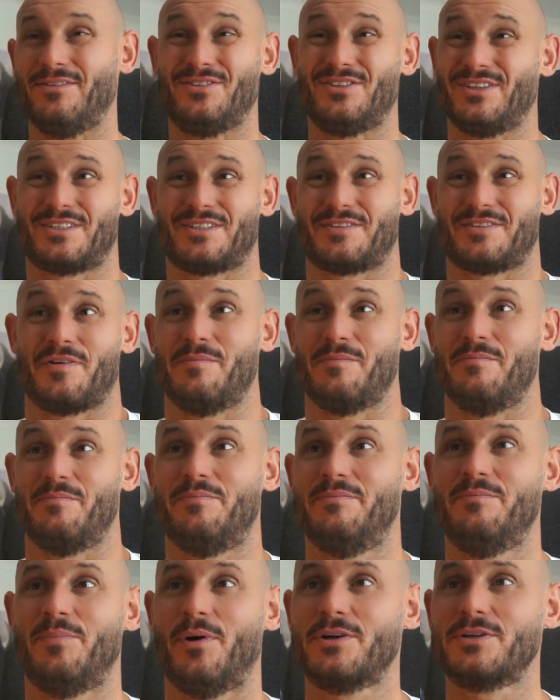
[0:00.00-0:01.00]
just from
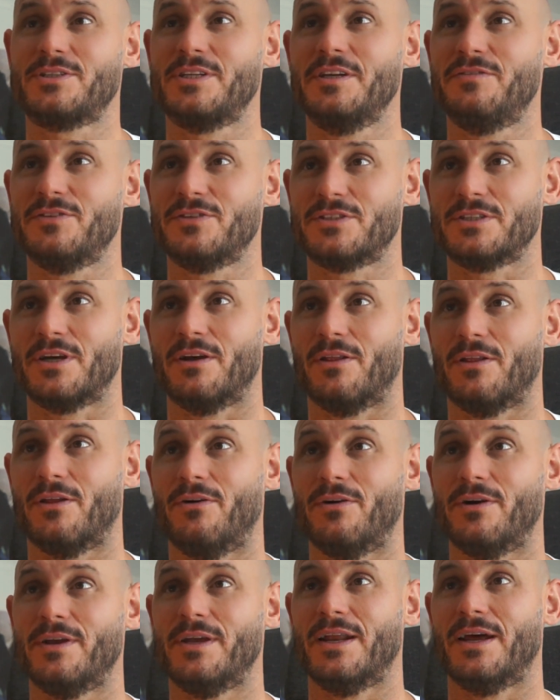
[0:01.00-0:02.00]
boxing for so
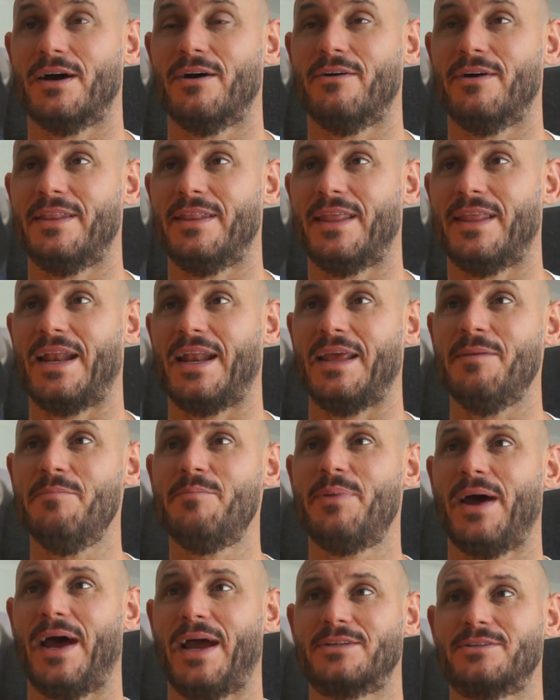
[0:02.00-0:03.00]
long, you know, and that
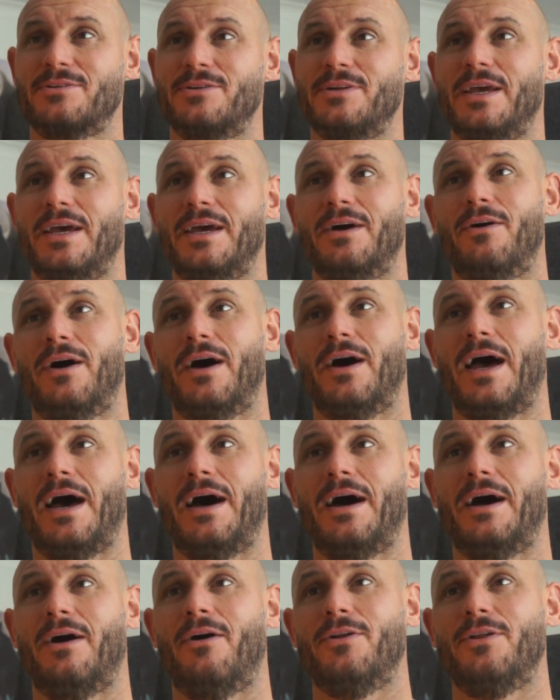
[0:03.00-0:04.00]
impact on
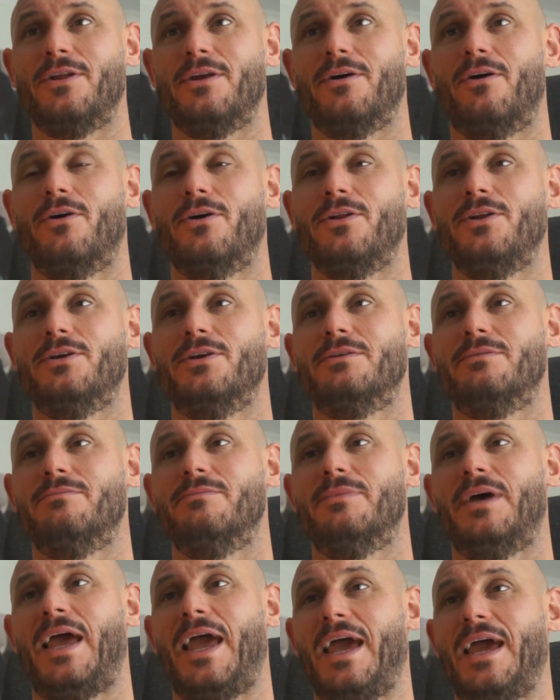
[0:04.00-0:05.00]
your
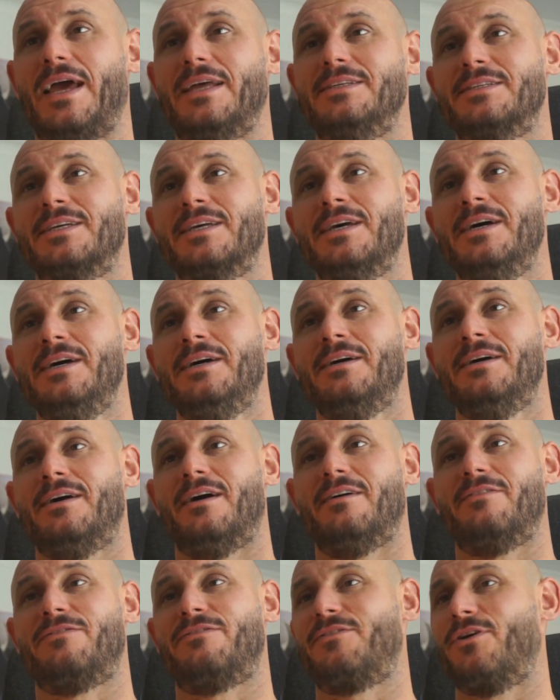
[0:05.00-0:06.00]
hands.
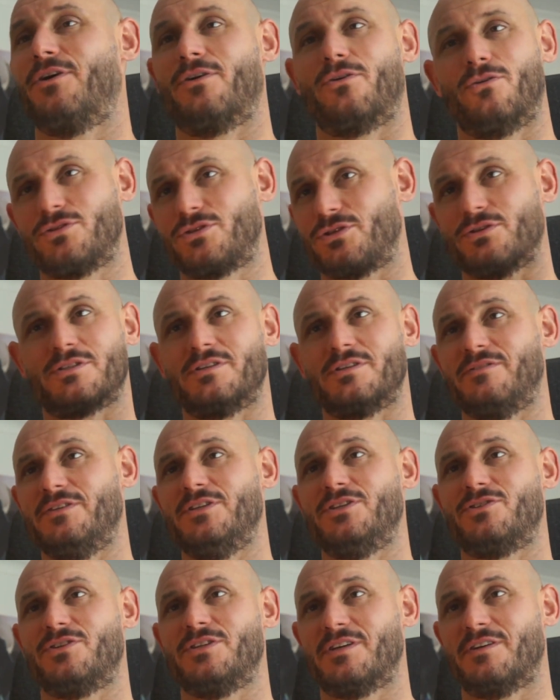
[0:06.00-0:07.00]
I've got all sorts of
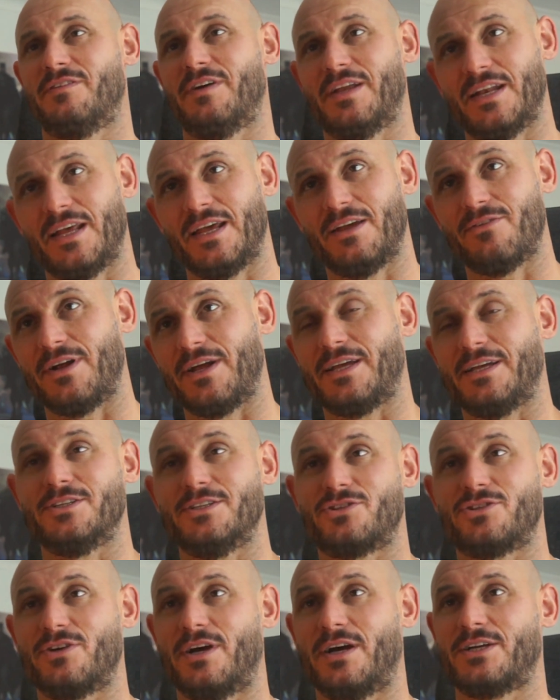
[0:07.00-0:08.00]
injuries. I've had knee
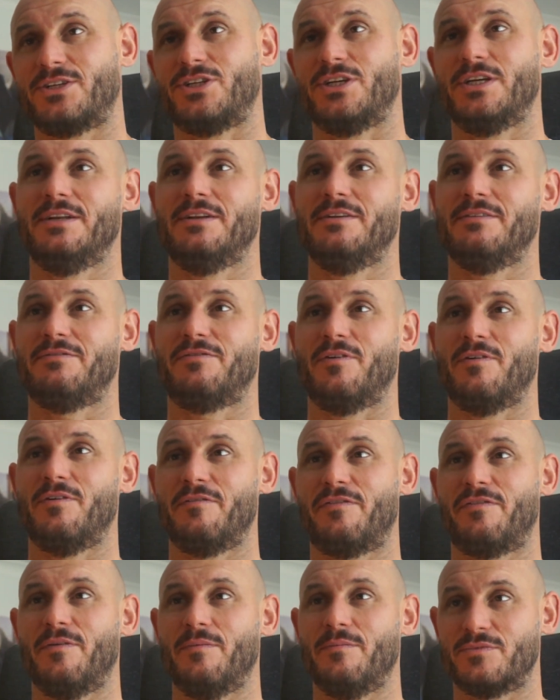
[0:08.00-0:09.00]
reconstruction
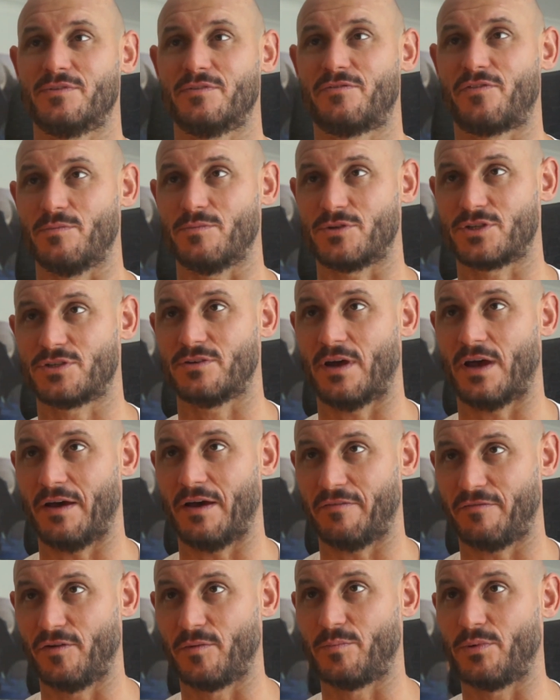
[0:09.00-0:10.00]
from
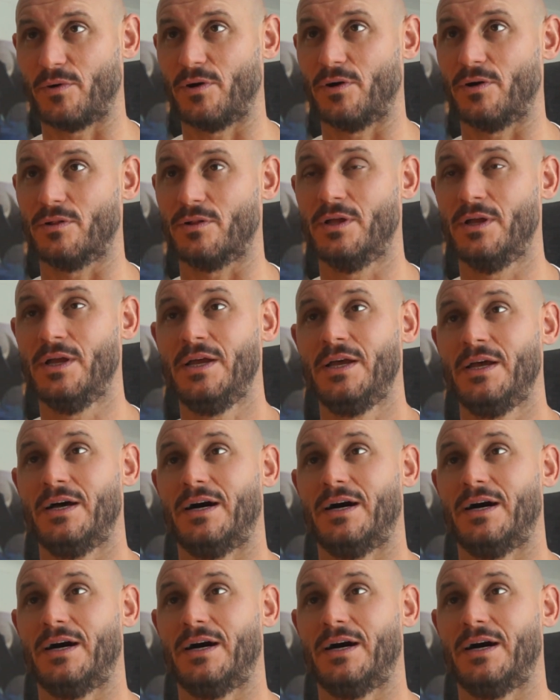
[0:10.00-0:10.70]
football.